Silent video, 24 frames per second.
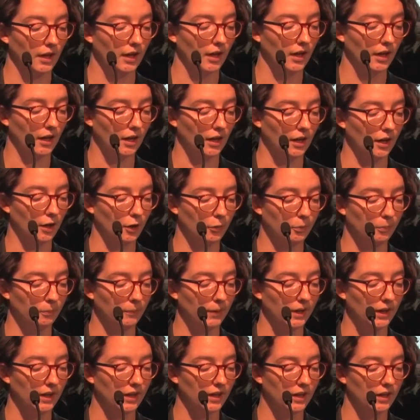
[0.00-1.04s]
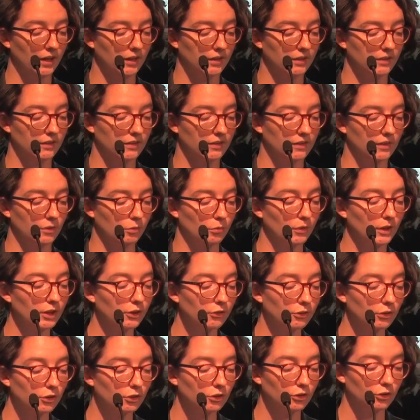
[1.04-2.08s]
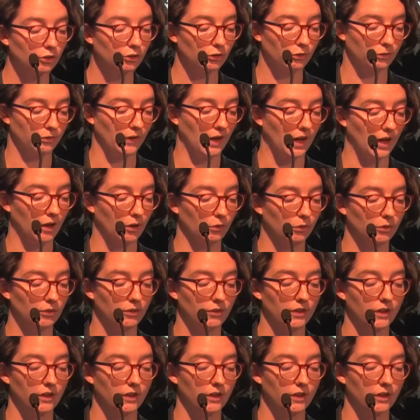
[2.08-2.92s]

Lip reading: And the researchers found